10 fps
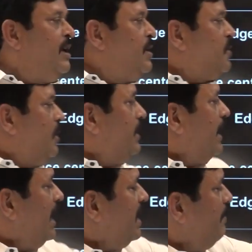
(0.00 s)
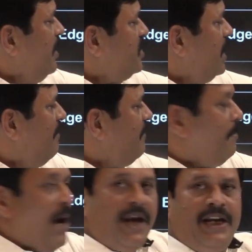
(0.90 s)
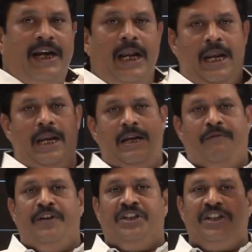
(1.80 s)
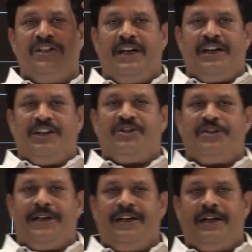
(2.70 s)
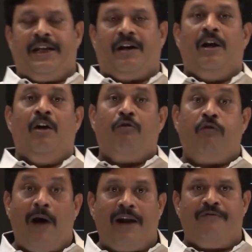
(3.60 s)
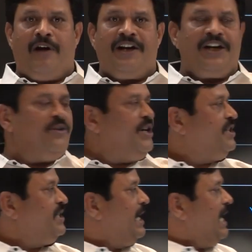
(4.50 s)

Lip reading: So, the contribution of a particle which is at edge center for one unit cell